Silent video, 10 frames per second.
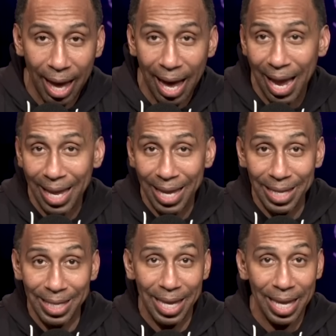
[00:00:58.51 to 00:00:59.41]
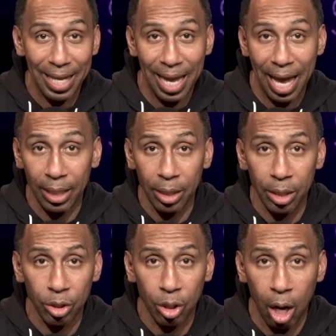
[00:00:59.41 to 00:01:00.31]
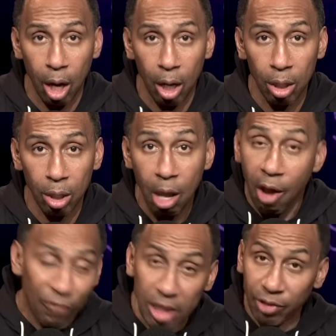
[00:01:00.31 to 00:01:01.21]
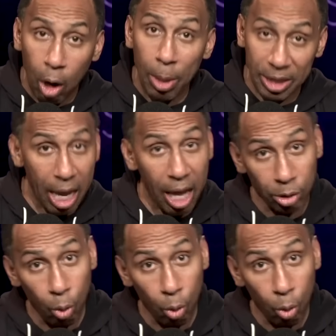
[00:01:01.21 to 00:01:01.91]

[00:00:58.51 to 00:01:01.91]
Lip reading: I ain't getting out of this car." First of all, what the hell